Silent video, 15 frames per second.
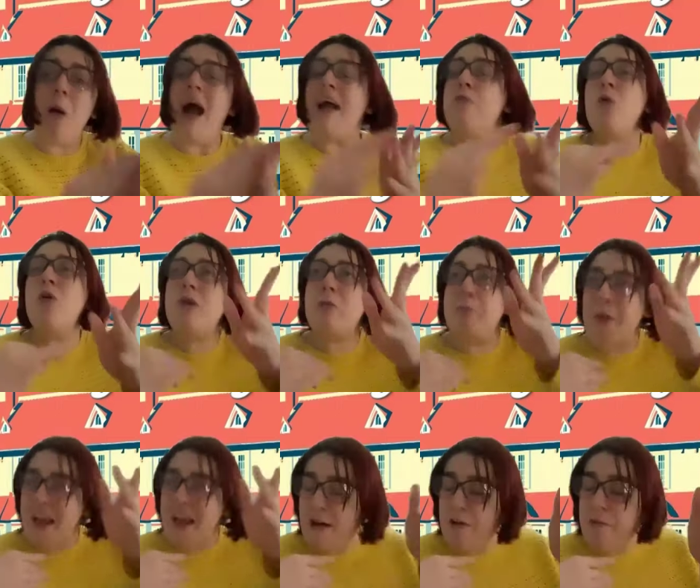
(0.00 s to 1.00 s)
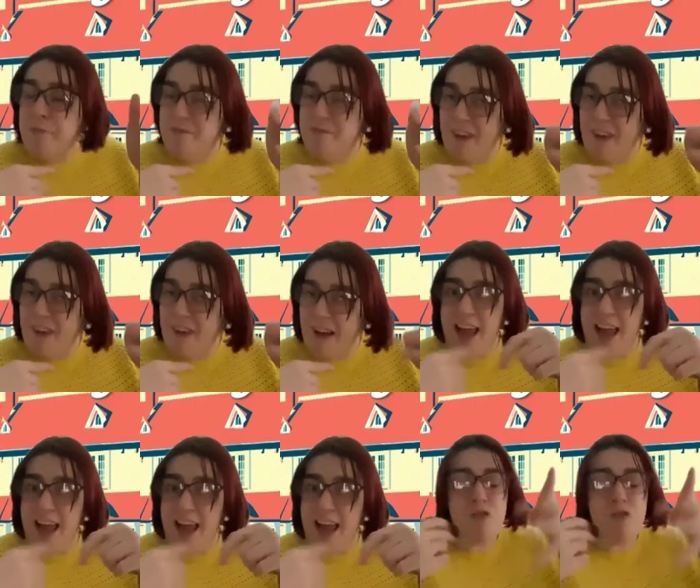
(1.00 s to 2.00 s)
play would be very
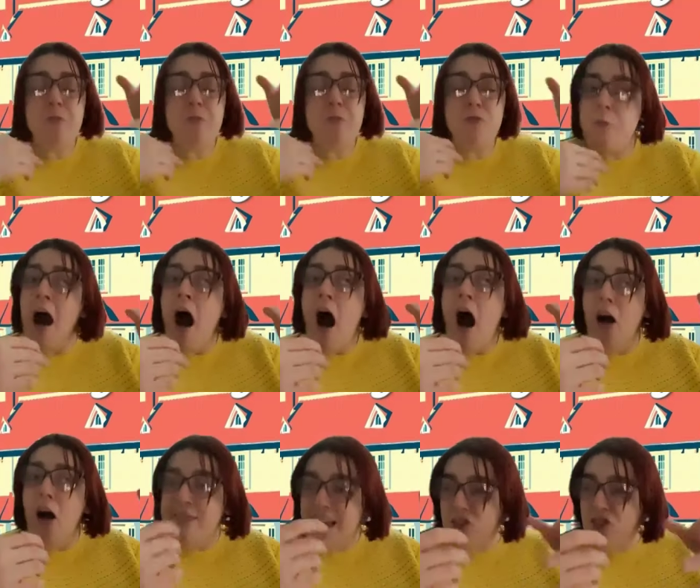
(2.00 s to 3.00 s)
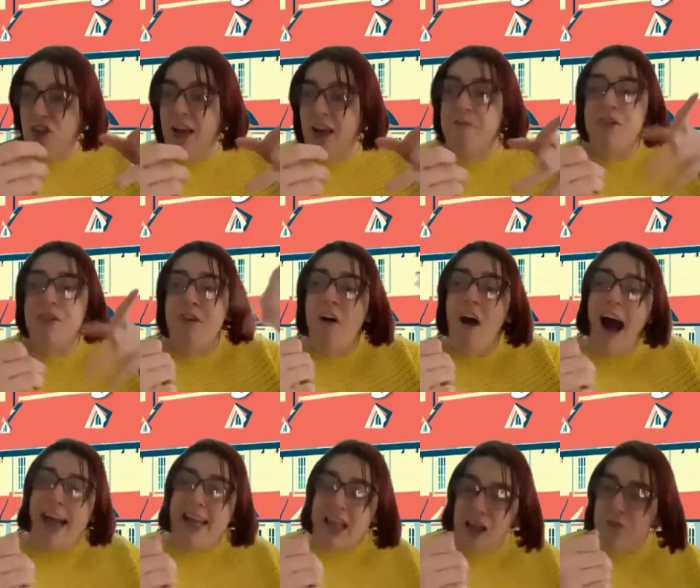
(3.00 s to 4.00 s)
different from auditioning for the
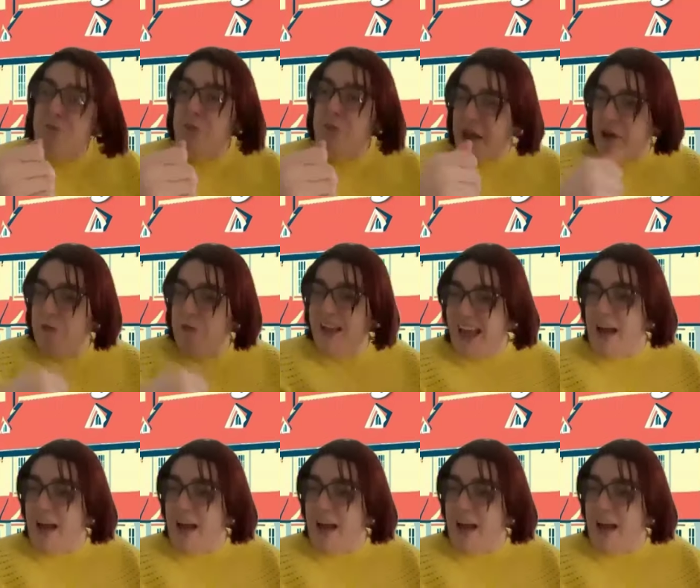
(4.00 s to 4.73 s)
likes of Beauty